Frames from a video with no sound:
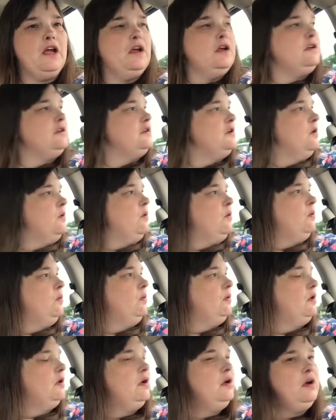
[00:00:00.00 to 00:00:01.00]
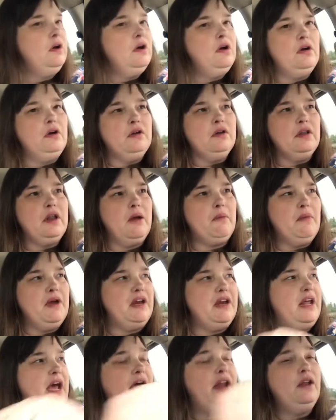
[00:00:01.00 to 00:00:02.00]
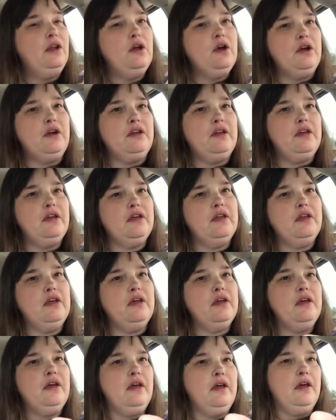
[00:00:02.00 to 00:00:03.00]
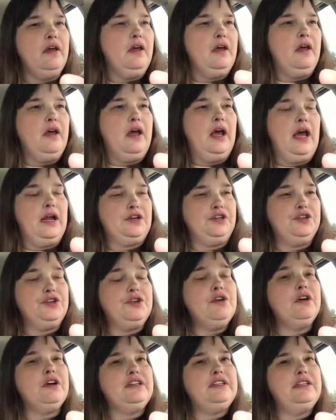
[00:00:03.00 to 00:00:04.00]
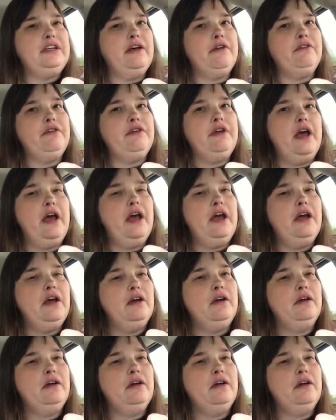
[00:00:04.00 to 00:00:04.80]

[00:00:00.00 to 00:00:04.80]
So, now my dad looked at Schnucks the other day,